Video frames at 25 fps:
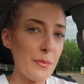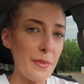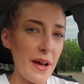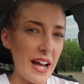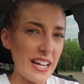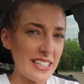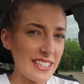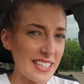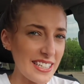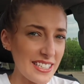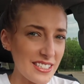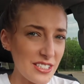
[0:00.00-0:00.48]

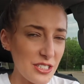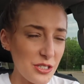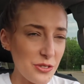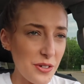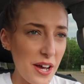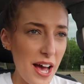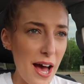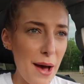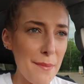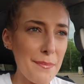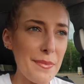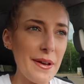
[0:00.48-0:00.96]
bad things do
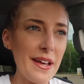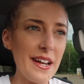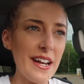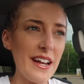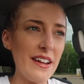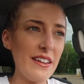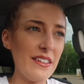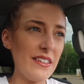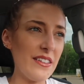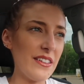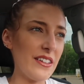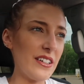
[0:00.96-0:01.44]
happen
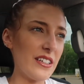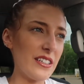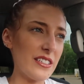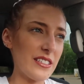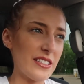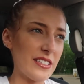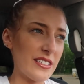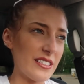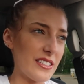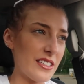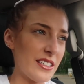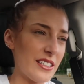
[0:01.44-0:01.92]
and
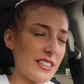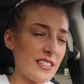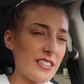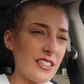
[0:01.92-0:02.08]
there's